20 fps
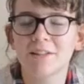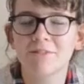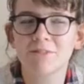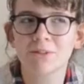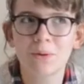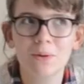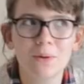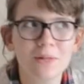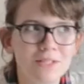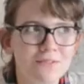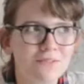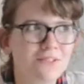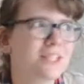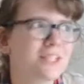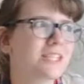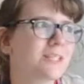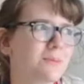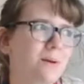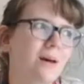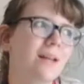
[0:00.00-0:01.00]
of course for
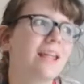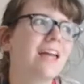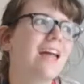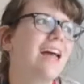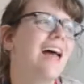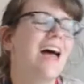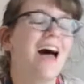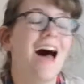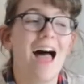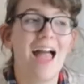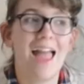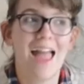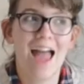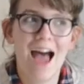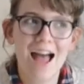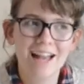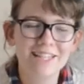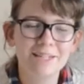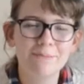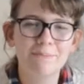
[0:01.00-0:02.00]
this one I had to